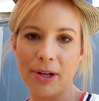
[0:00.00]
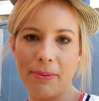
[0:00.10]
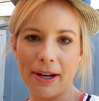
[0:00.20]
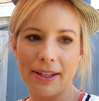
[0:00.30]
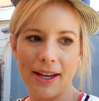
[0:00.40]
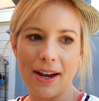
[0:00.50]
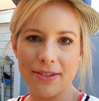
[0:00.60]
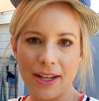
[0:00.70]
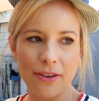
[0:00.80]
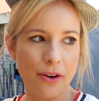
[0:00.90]
Put it back in the
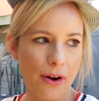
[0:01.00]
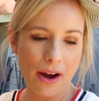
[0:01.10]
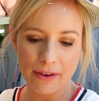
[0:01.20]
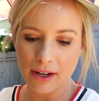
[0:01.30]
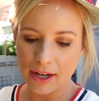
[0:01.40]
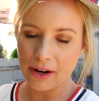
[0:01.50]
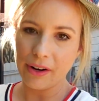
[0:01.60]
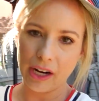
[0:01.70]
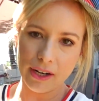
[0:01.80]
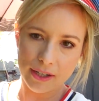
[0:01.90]
house. I don't know how it got
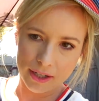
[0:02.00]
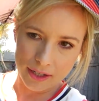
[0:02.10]
out here.